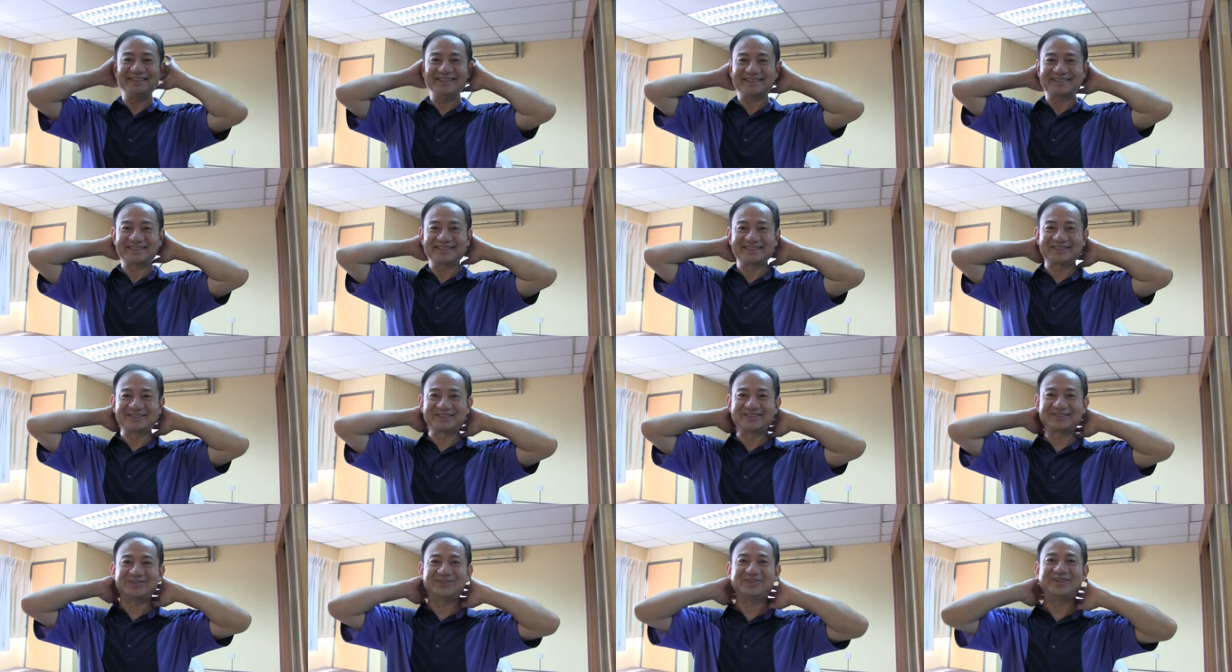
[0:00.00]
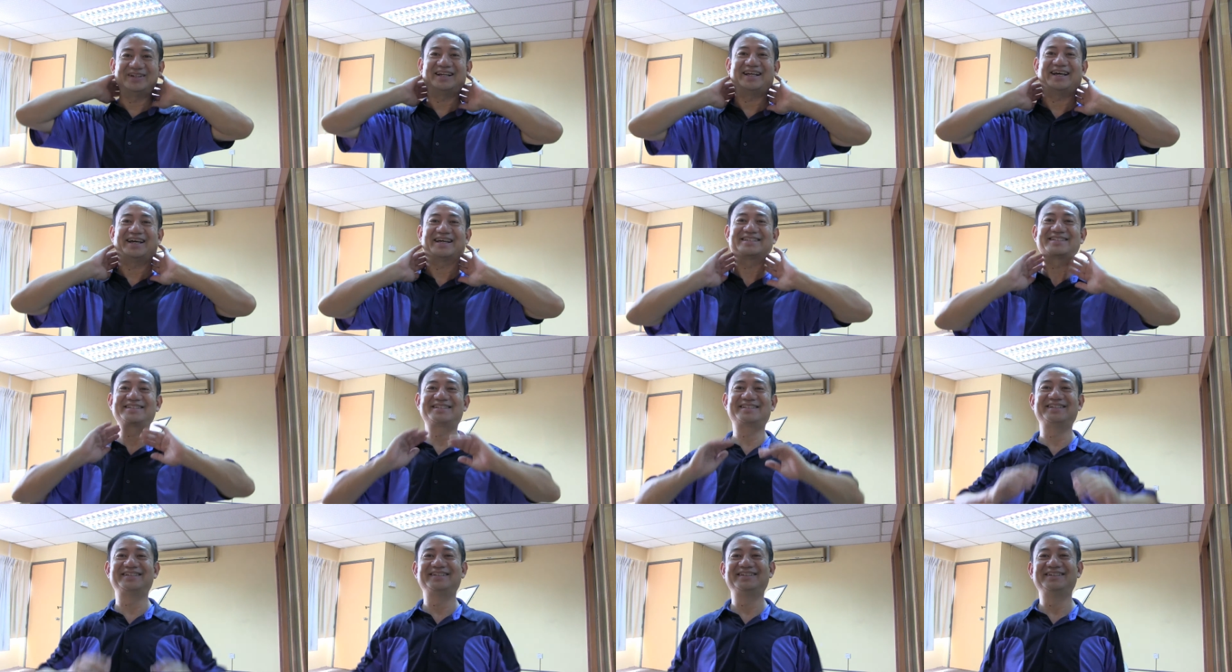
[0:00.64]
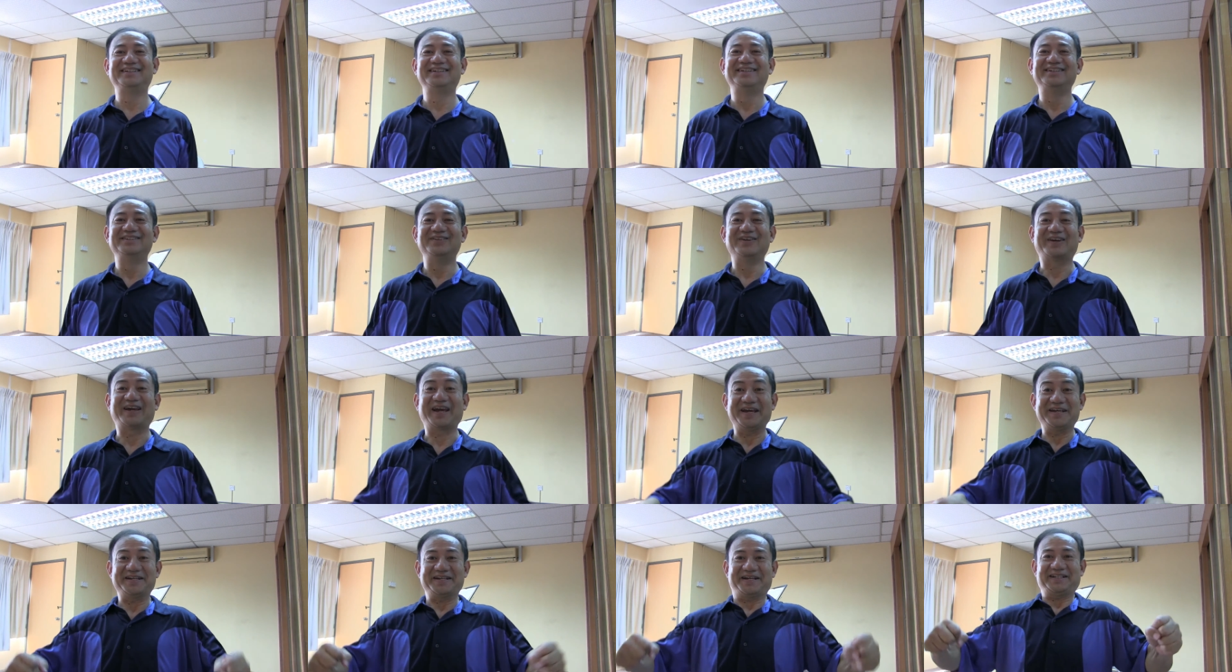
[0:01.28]
this is relaxed, you
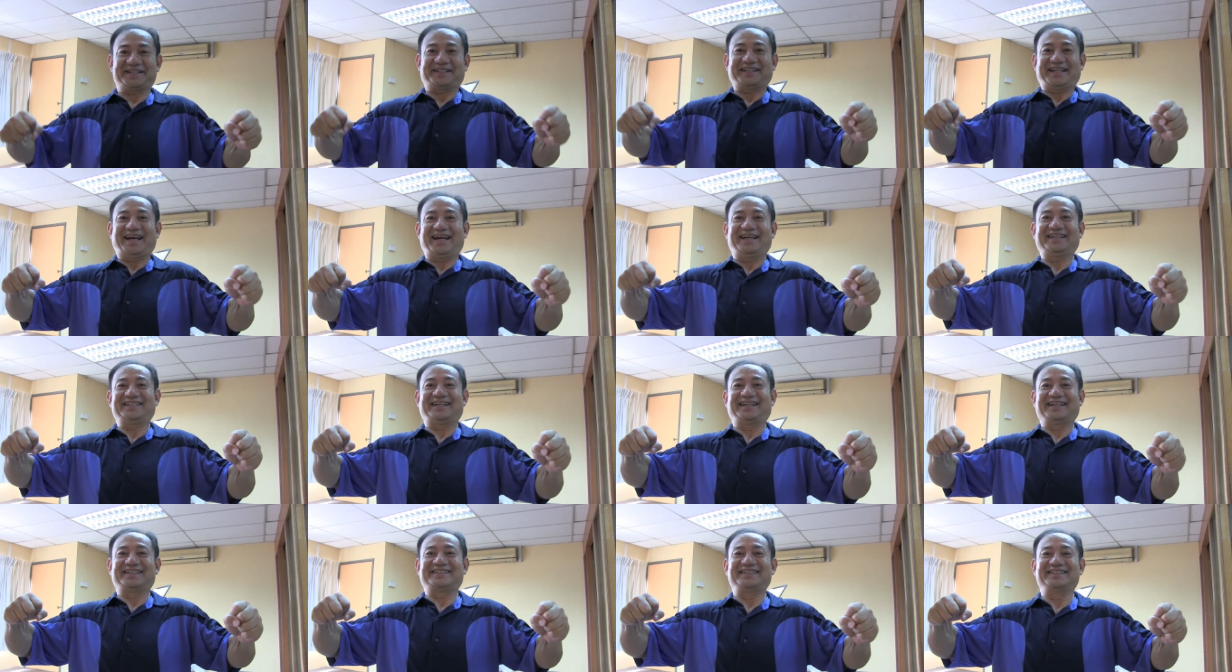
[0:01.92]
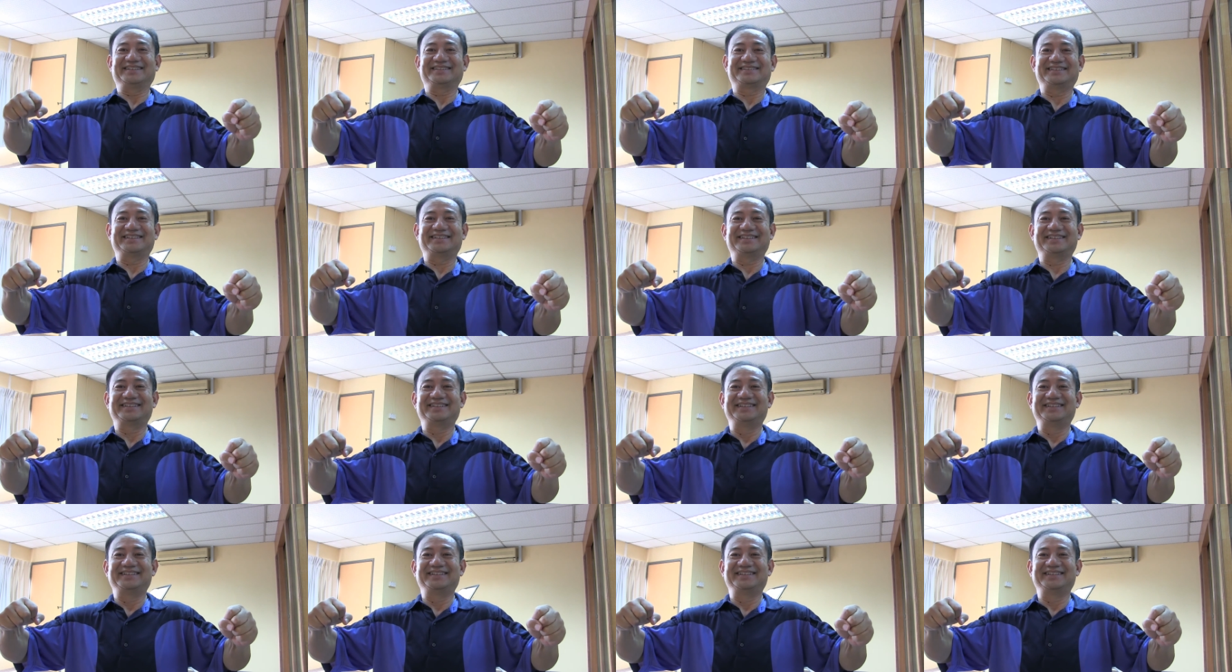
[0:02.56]
cannot tie like this.